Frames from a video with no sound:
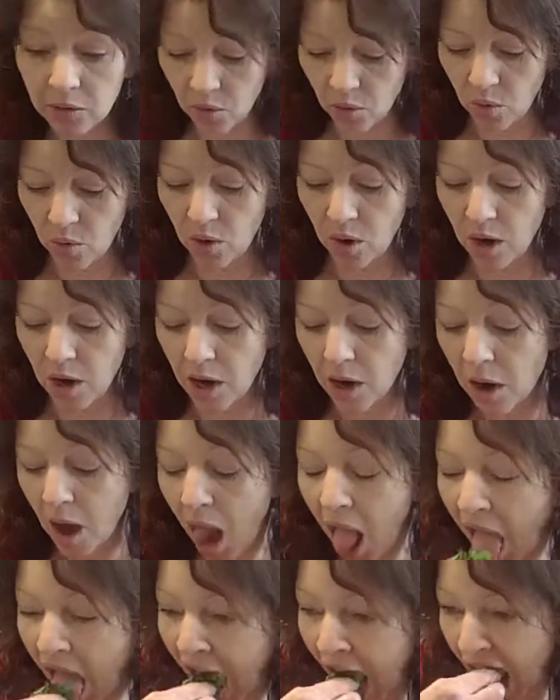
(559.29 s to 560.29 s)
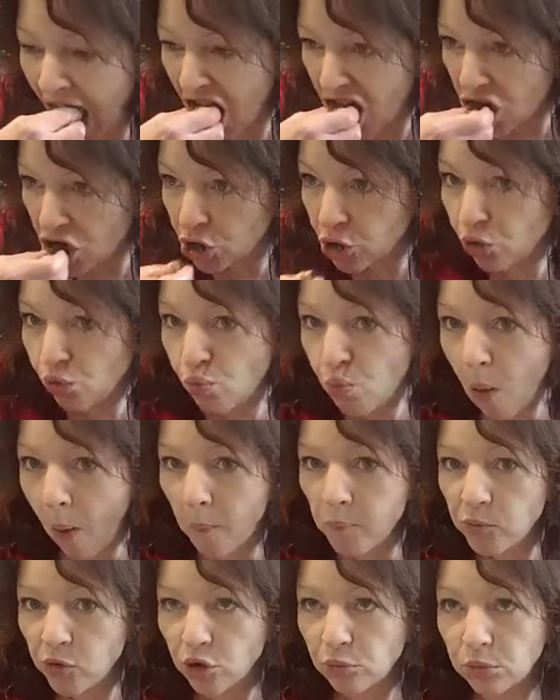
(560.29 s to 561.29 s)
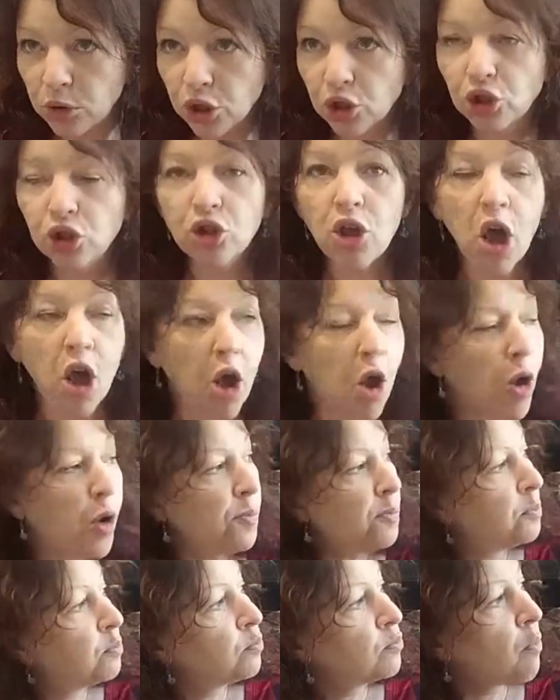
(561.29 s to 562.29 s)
or a little more salt.